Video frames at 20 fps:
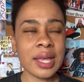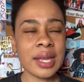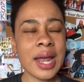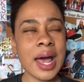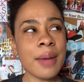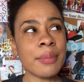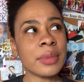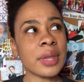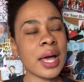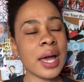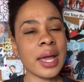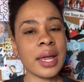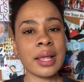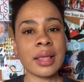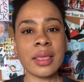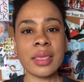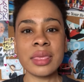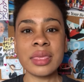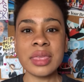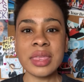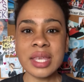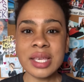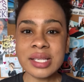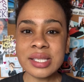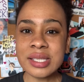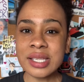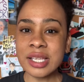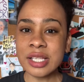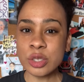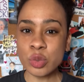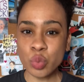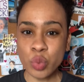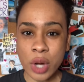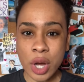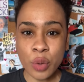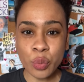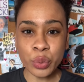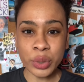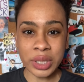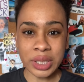And I'm like, this is
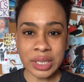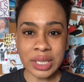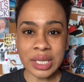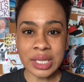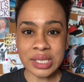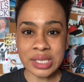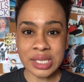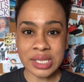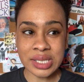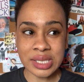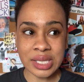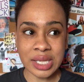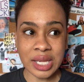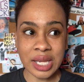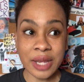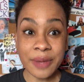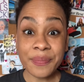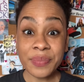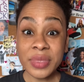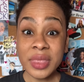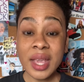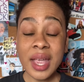what we need to see.